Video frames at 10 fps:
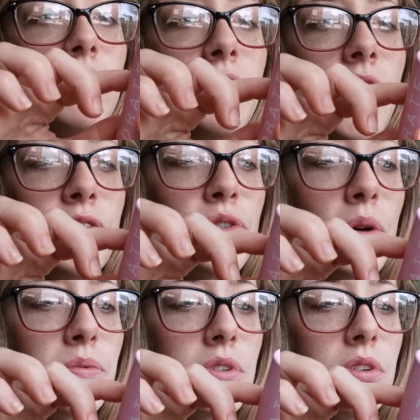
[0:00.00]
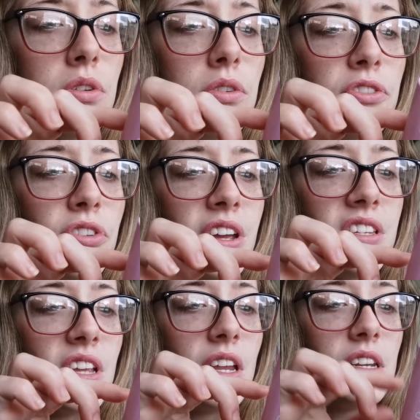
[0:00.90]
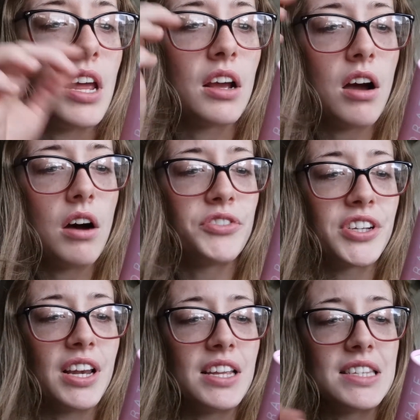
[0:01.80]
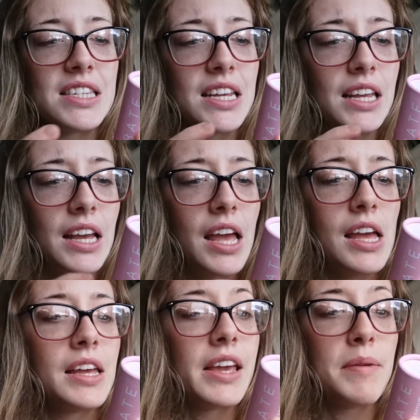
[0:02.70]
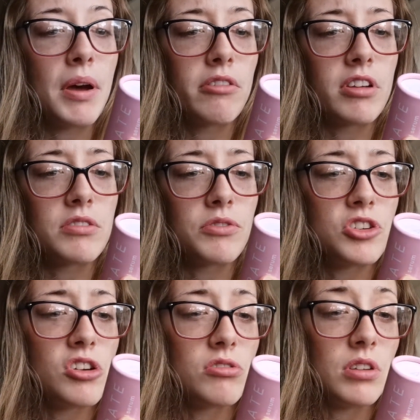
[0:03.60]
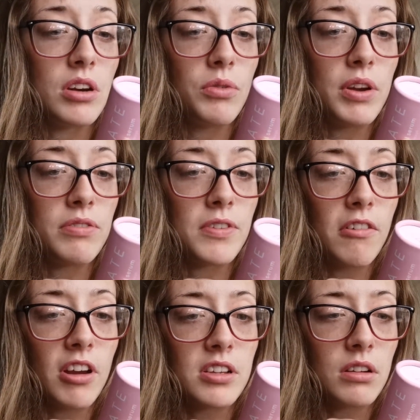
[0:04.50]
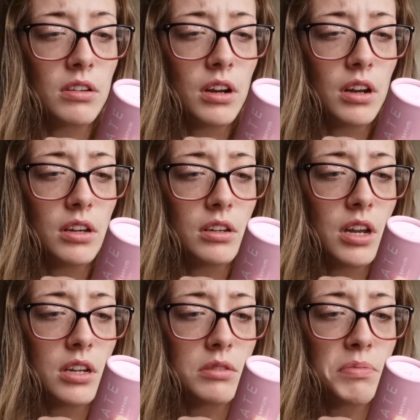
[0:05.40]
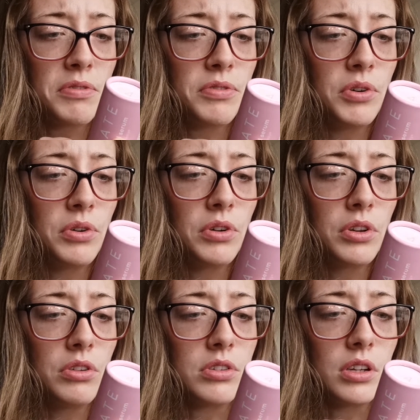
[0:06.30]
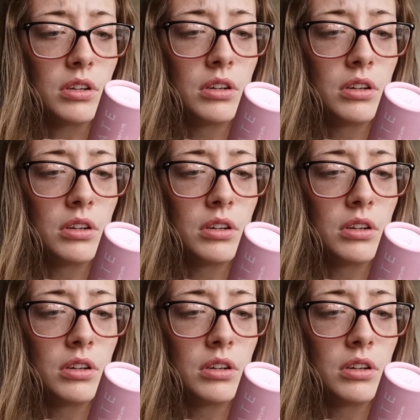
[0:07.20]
to 5 drops to face and neck after cleansing. Keep out of reach from children and away from direct sunlight. Test before using.